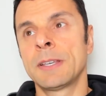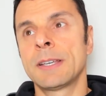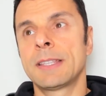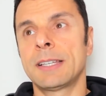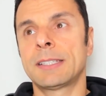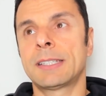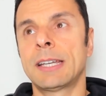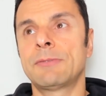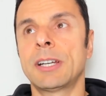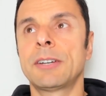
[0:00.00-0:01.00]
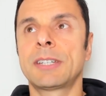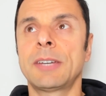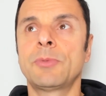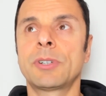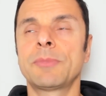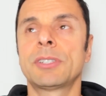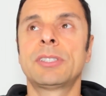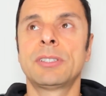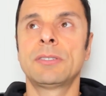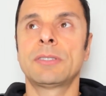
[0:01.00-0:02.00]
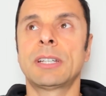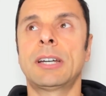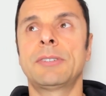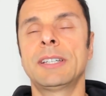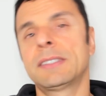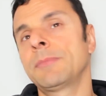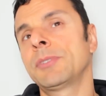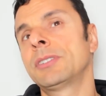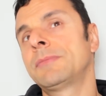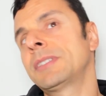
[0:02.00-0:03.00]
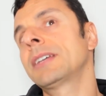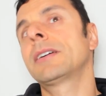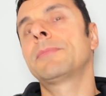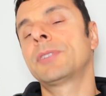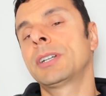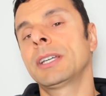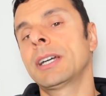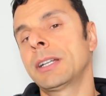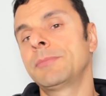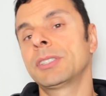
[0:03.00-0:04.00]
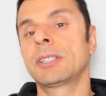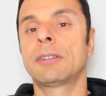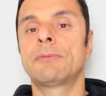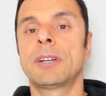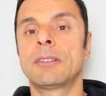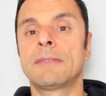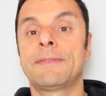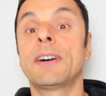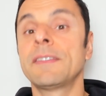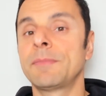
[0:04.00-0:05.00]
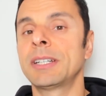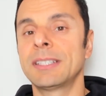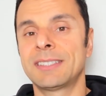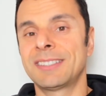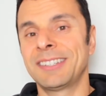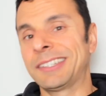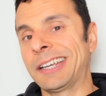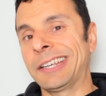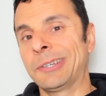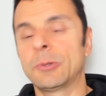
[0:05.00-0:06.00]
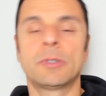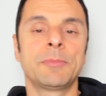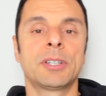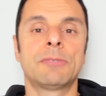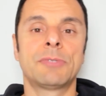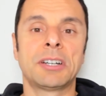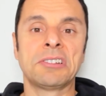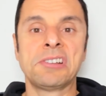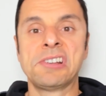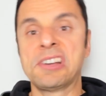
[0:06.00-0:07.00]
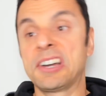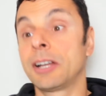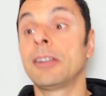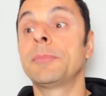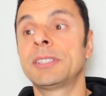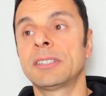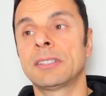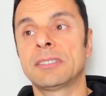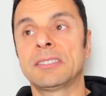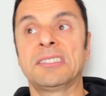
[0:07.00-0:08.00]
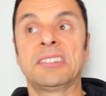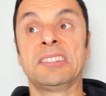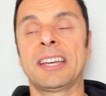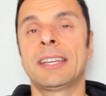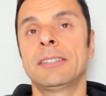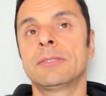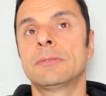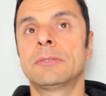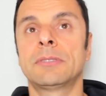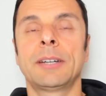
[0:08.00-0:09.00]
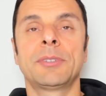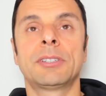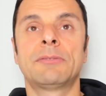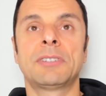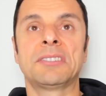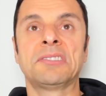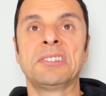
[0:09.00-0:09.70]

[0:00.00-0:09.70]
they'll say, right, okay, what I'm going to do now is I'm going to take up running, and I'm just going to run 5 minutes a day, or I'm going to run a kilometer a day, or I'm going to run